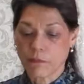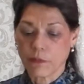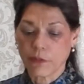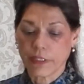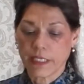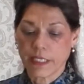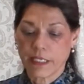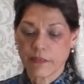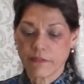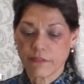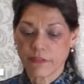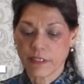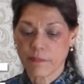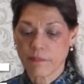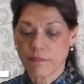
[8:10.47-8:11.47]
worry,
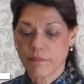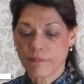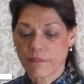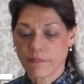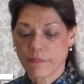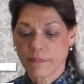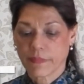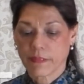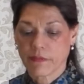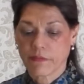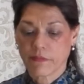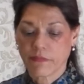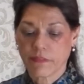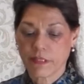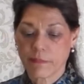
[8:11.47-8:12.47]
flip,
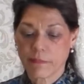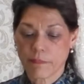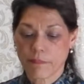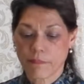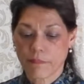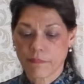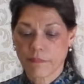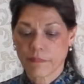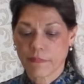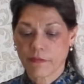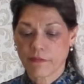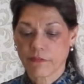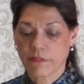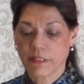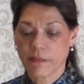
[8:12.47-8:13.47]
flip,
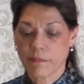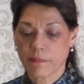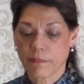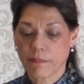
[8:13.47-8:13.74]
flip,